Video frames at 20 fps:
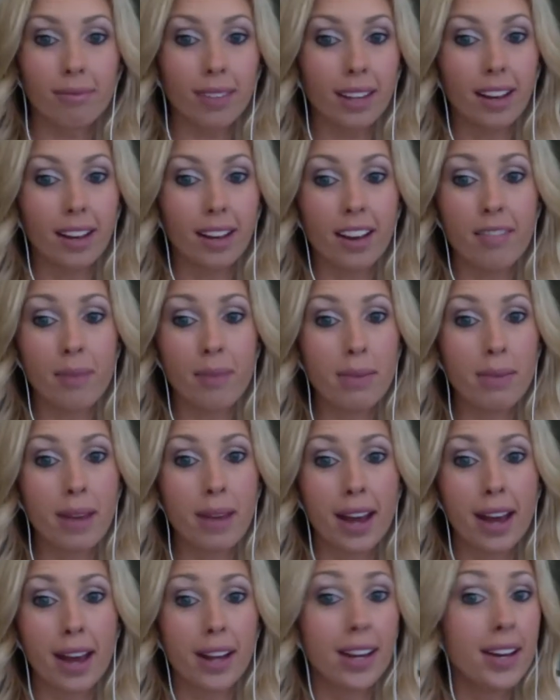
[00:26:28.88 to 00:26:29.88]
I've maybe
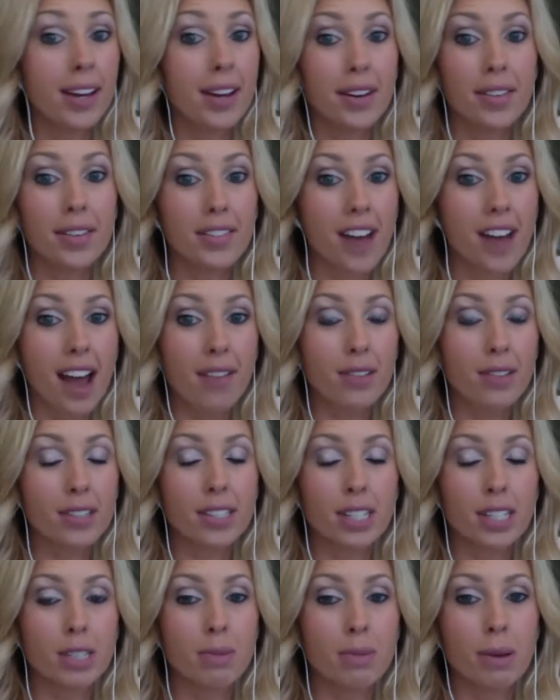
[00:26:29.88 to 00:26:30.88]
had 5 or
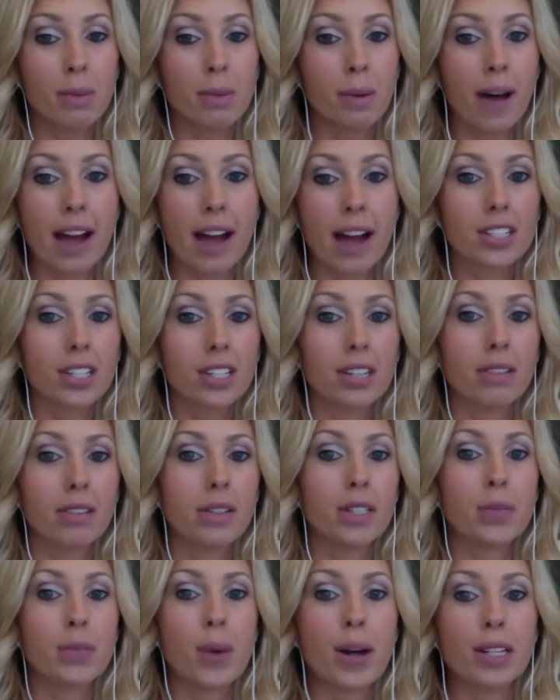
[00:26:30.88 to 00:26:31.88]
6 people actually
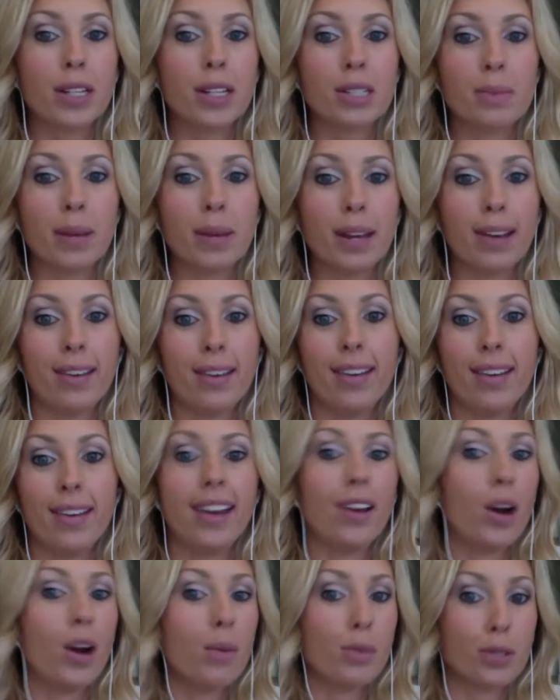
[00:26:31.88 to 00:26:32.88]
respond to me
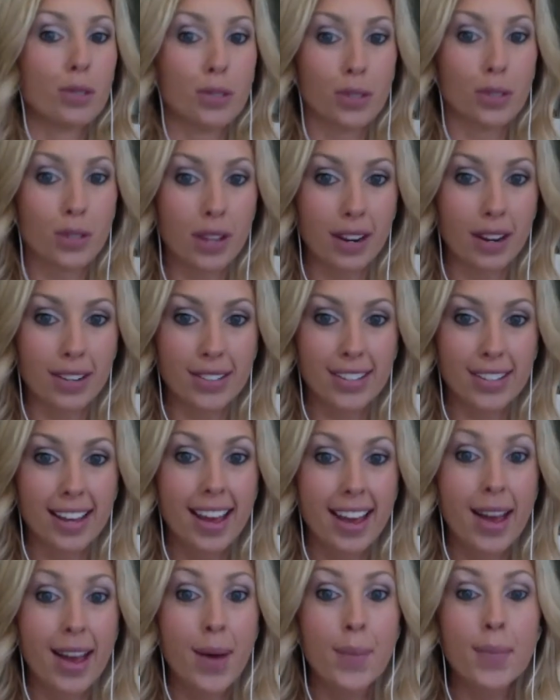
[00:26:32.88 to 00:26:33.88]
in almost 2 years.
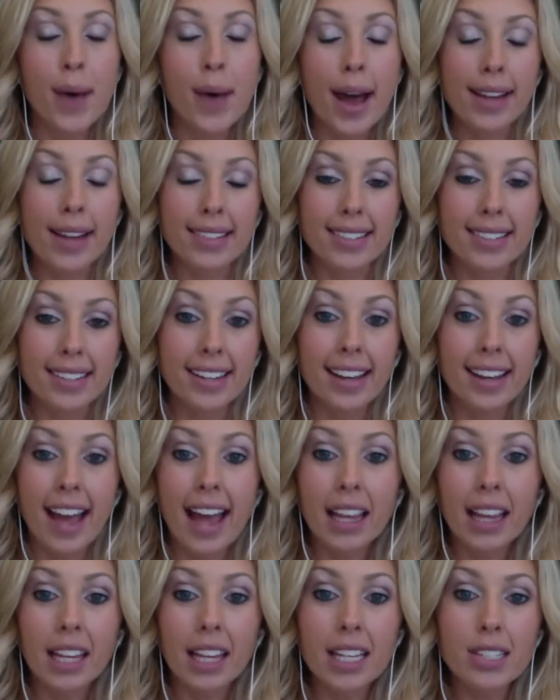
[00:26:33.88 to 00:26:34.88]
But
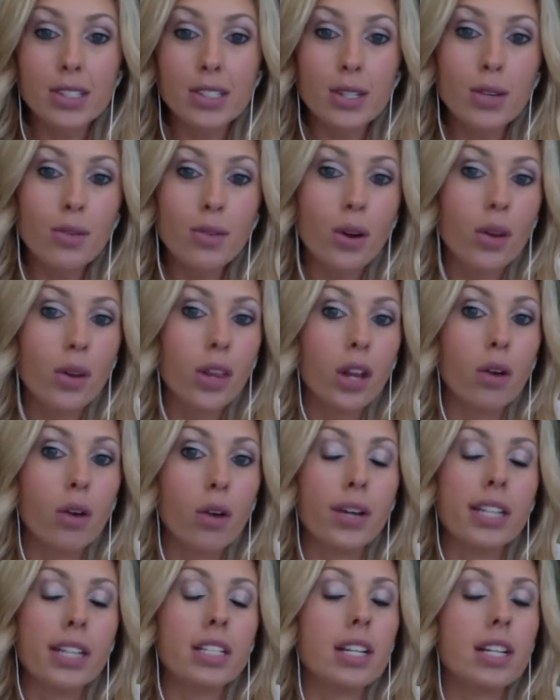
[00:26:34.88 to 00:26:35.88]
at least you know that you're
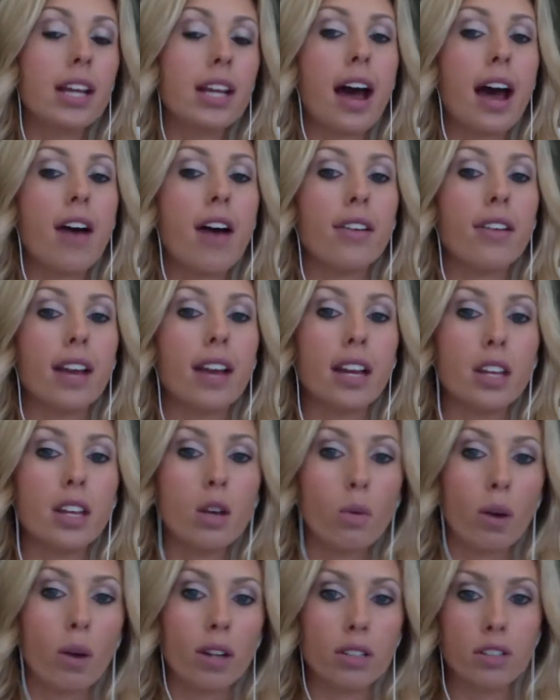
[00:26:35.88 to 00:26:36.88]
reaching out and
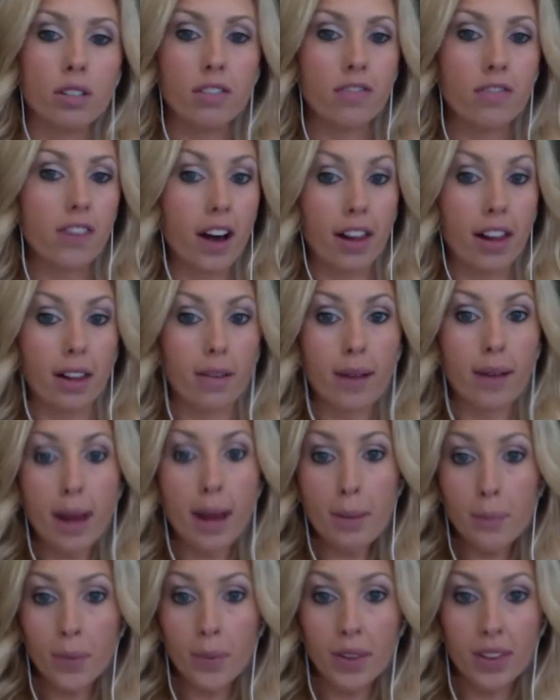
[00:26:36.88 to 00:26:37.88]
you want to follow
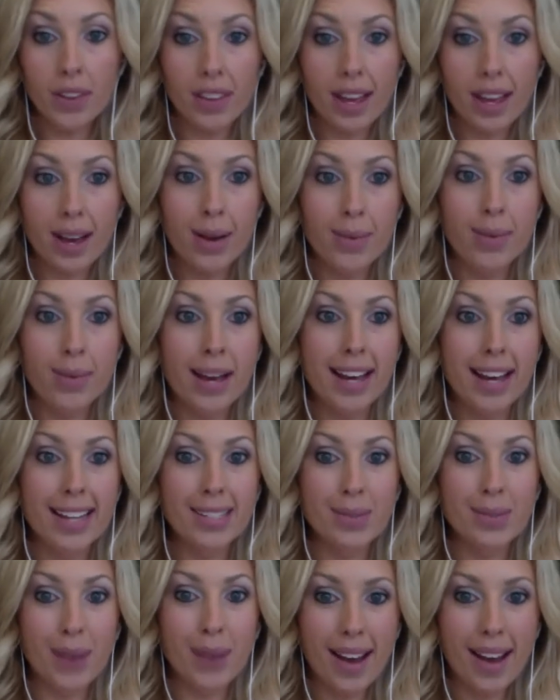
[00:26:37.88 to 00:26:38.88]
up with them
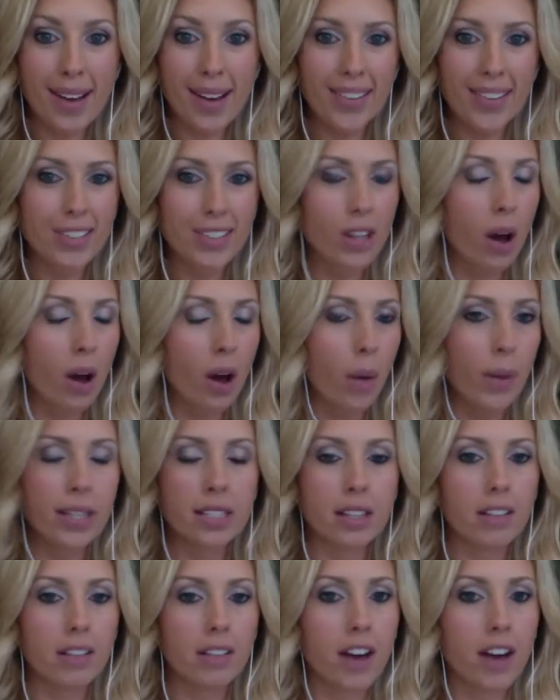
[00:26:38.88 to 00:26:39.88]
as well. It's always
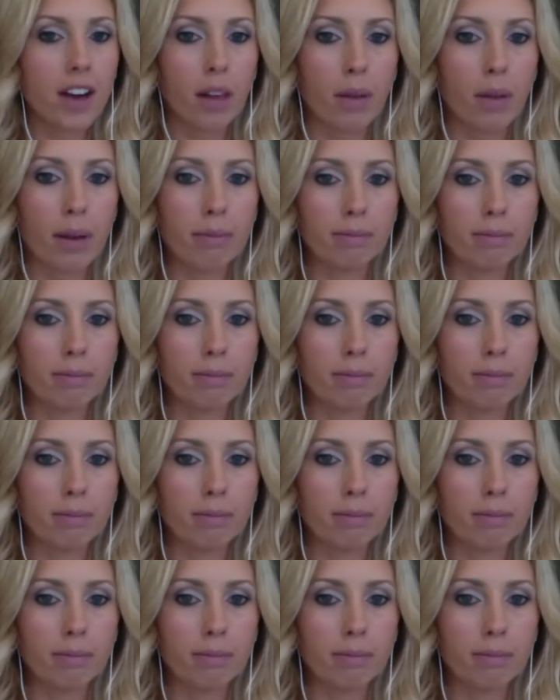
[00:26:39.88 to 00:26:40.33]
in the follow-up.